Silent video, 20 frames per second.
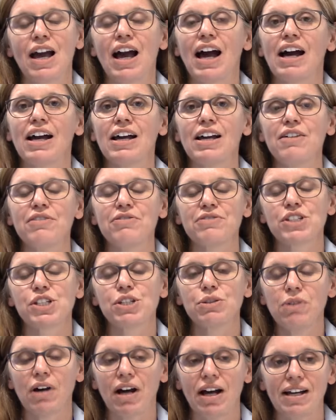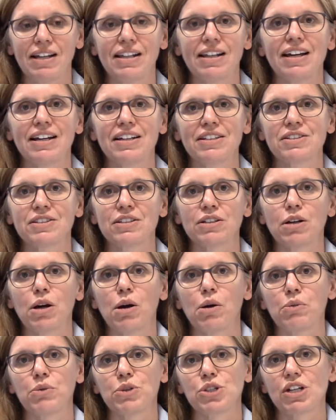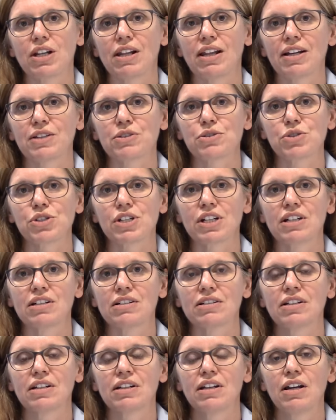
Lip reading: I have two highlights which I like to share.